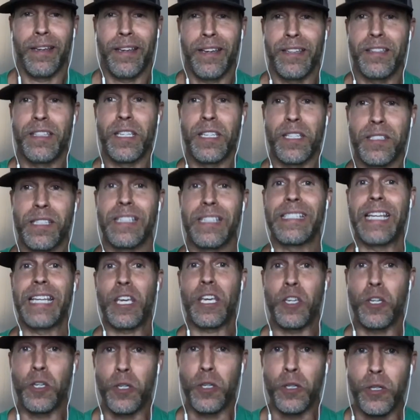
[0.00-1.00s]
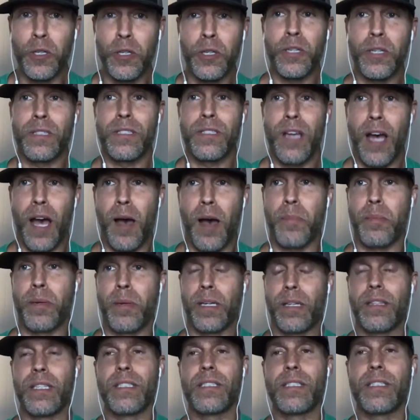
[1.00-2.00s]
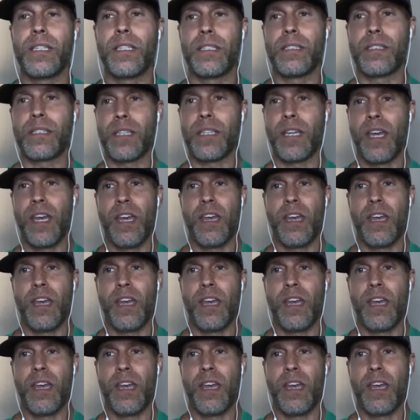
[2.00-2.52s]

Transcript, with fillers: This is a good topic. This is